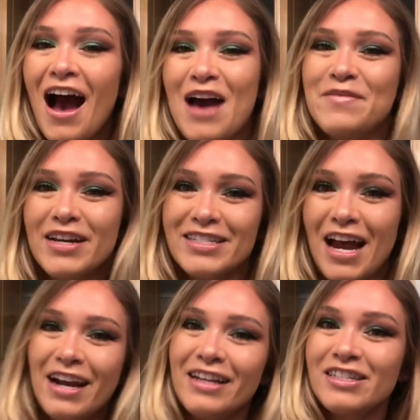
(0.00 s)
I'm
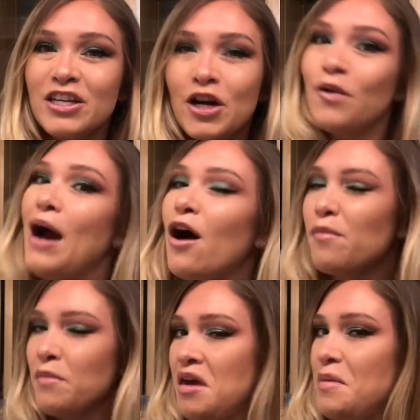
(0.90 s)
excited to go
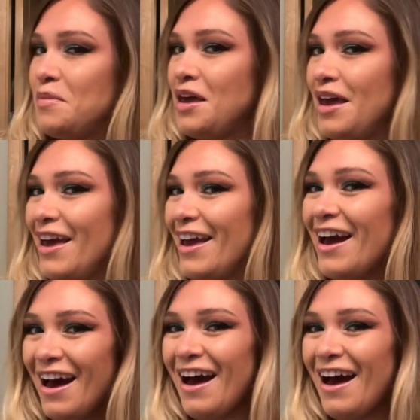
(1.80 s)
out maybe.